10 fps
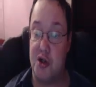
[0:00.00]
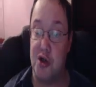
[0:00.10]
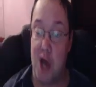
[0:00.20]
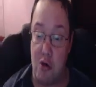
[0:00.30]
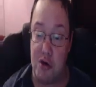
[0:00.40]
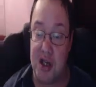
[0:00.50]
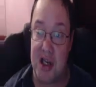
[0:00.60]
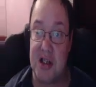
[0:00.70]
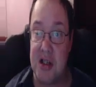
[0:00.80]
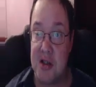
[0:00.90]

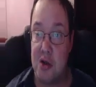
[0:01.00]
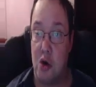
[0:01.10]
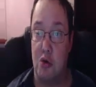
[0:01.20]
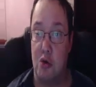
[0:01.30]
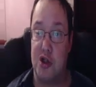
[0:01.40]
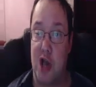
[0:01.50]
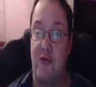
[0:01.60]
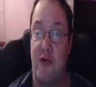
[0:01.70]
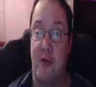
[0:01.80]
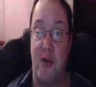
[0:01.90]
Notice also
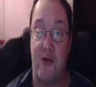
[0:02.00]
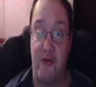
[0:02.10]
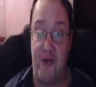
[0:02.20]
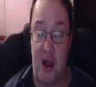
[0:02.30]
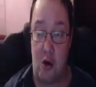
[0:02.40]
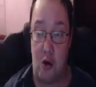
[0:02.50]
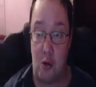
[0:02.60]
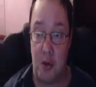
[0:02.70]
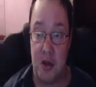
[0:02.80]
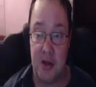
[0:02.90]
from the film,